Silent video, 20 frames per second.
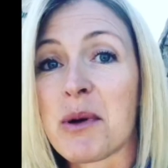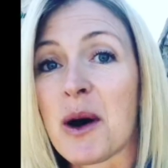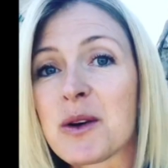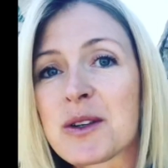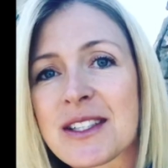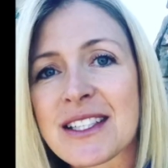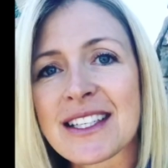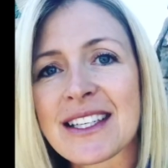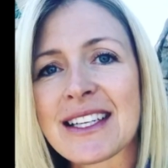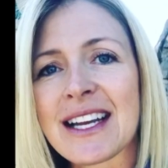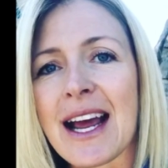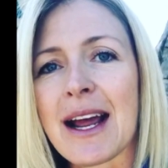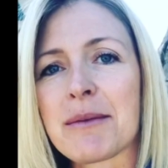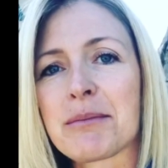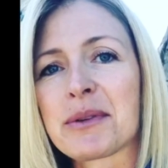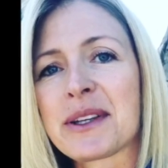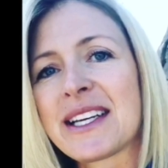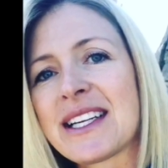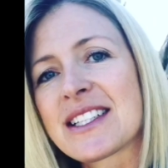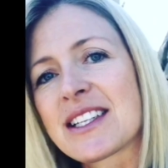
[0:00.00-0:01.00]
posted, and
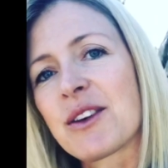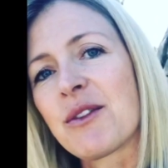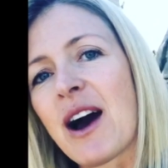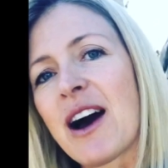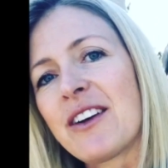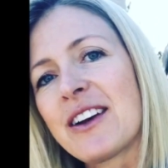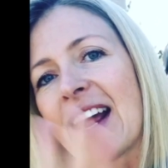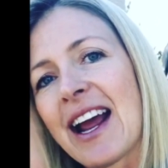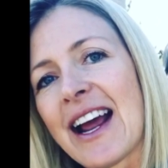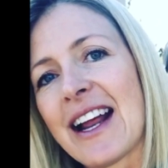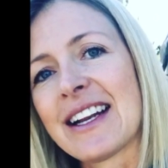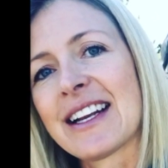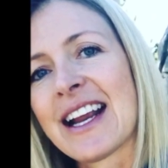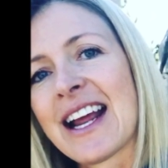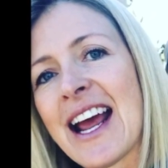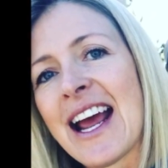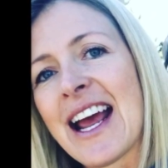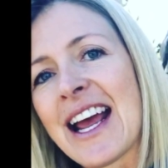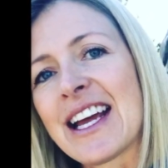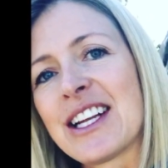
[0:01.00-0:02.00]
please go out and
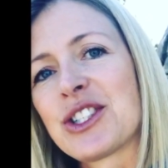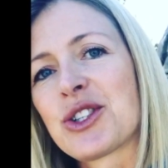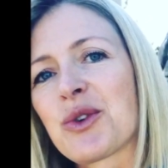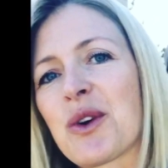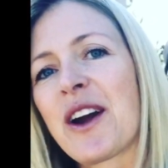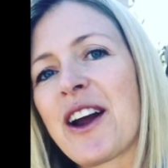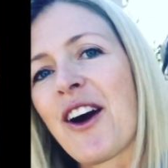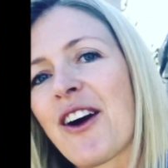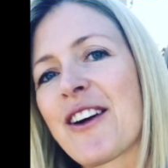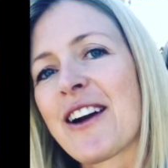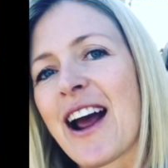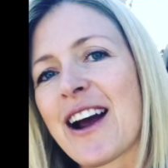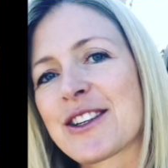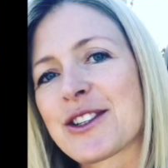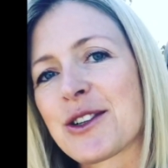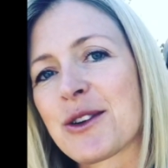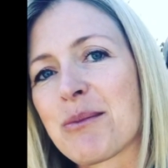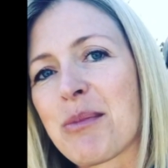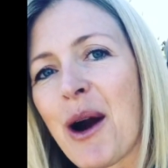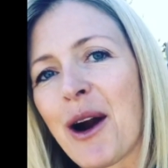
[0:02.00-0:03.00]
enjoy our
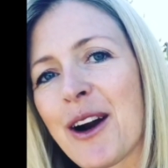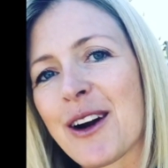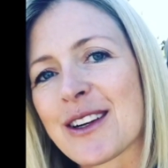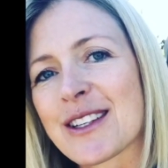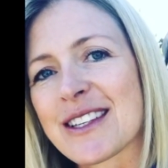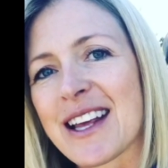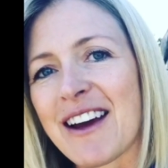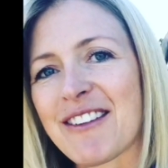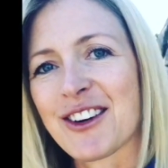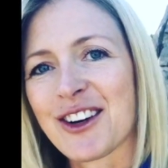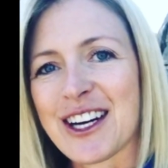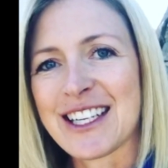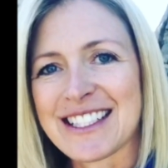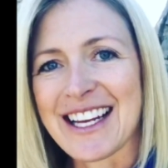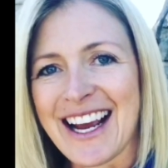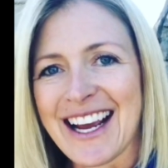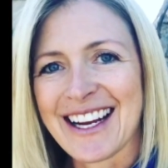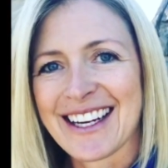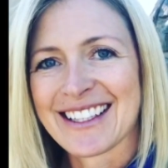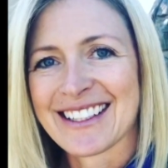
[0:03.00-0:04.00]
national parks. Have a great
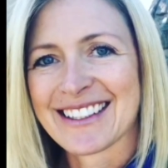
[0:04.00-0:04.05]
day.